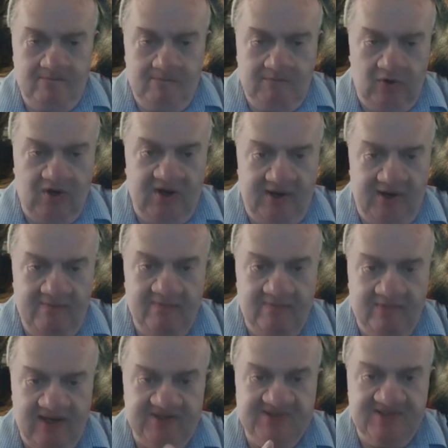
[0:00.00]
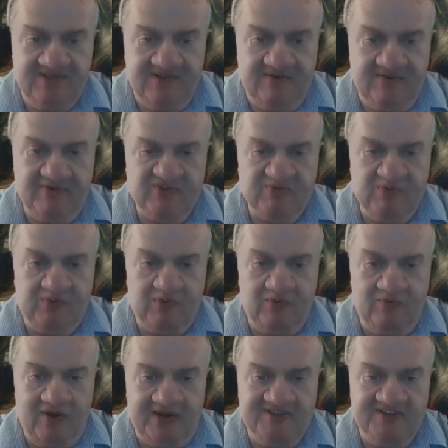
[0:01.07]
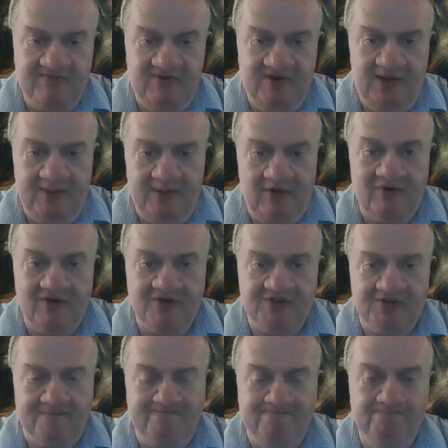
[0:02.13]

Okay, that's the difference between reactivity and aggression.